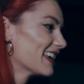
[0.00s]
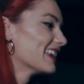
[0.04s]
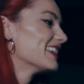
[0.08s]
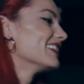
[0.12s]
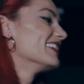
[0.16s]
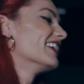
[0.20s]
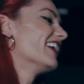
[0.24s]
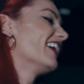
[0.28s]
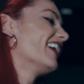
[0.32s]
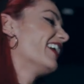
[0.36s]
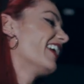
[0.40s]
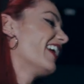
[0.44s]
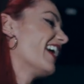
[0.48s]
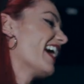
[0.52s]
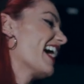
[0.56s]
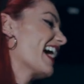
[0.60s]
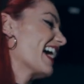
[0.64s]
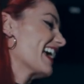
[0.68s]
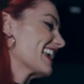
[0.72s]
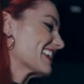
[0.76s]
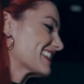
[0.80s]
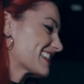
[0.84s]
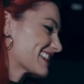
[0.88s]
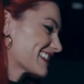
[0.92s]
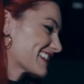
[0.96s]
This is
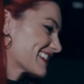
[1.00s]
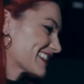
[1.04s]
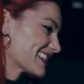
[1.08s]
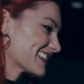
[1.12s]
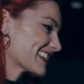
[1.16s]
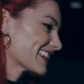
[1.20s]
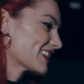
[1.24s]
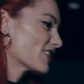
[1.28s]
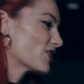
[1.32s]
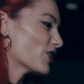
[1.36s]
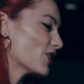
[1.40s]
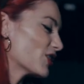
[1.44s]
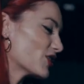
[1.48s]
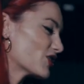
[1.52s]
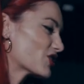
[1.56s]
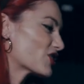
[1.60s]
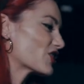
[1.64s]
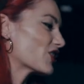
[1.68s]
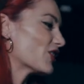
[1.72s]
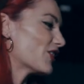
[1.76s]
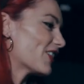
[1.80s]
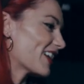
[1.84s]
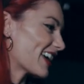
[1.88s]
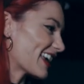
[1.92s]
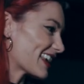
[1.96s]
nice. Great. Good
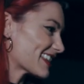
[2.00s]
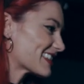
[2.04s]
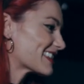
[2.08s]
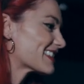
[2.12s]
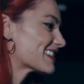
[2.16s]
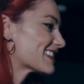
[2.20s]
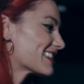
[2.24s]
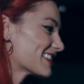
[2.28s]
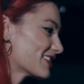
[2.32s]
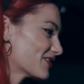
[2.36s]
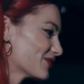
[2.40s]
choice.